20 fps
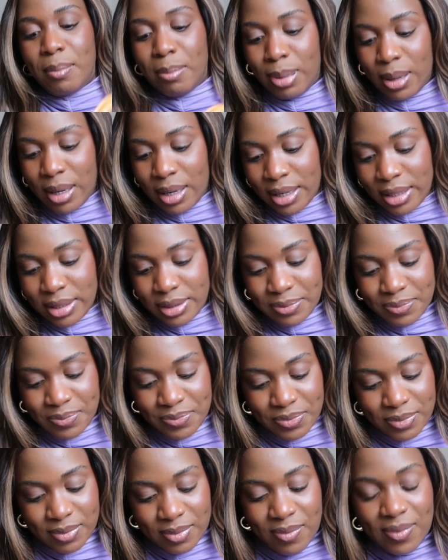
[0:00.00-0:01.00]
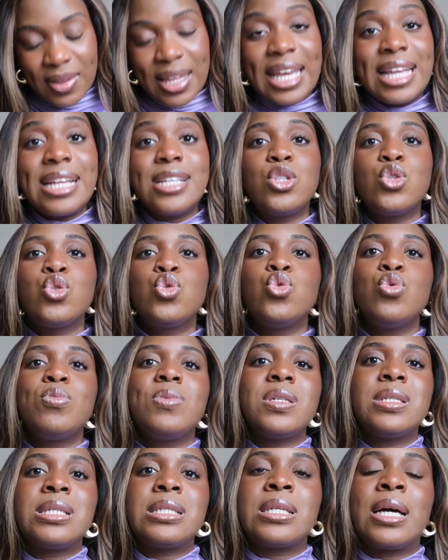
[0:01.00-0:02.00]
but it is
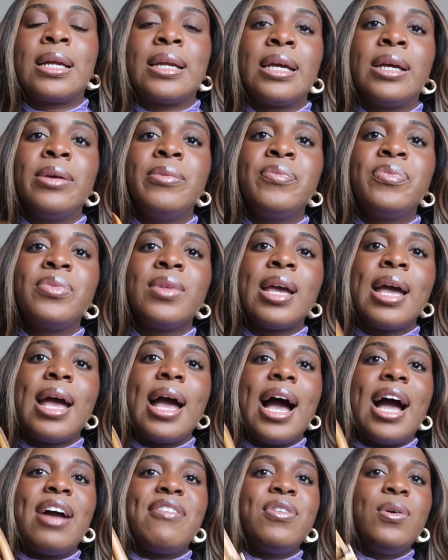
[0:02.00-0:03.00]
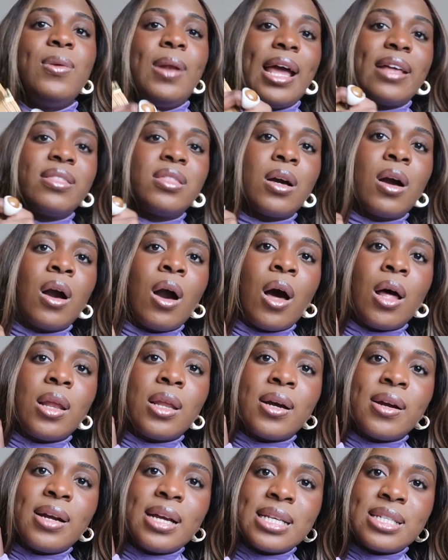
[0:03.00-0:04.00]
super stunning. I feel like the
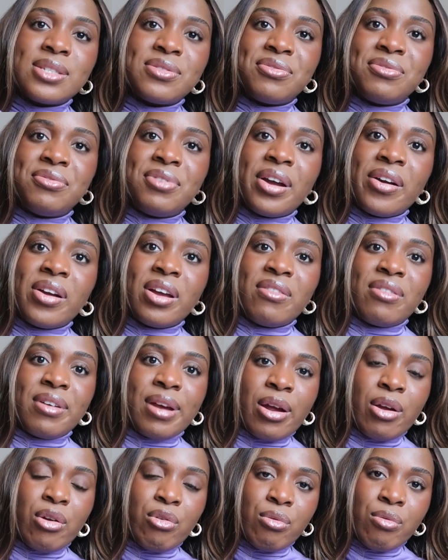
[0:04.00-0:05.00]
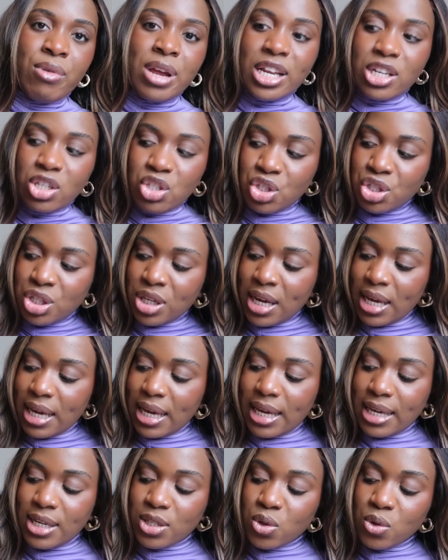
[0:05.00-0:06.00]
color is very, very rich.
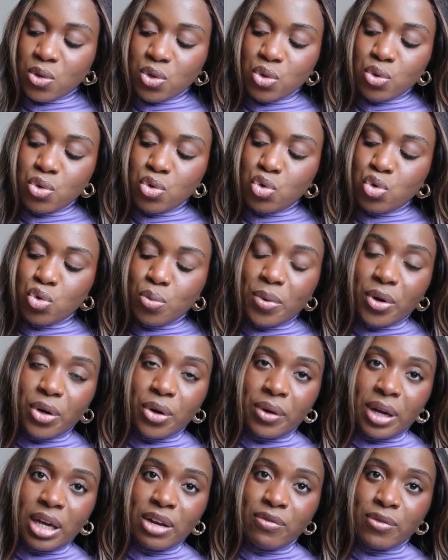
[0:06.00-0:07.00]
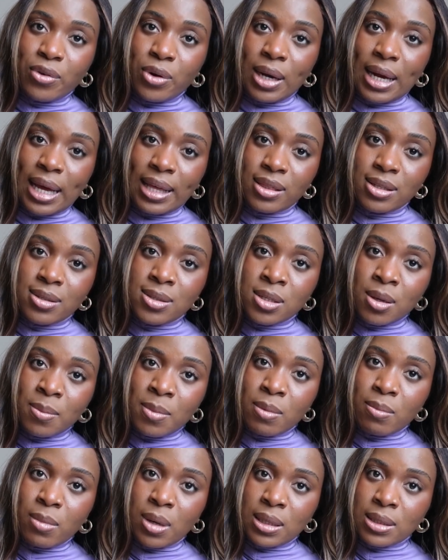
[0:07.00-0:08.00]
It is also super great for like the
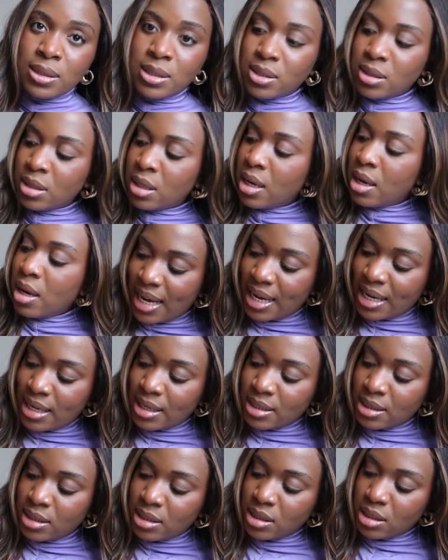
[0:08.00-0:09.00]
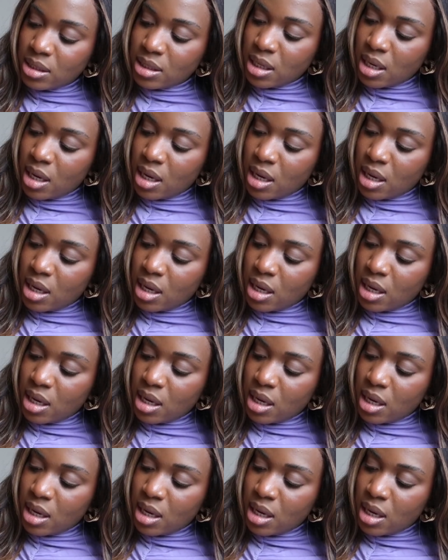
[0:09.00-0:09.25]
summer months, and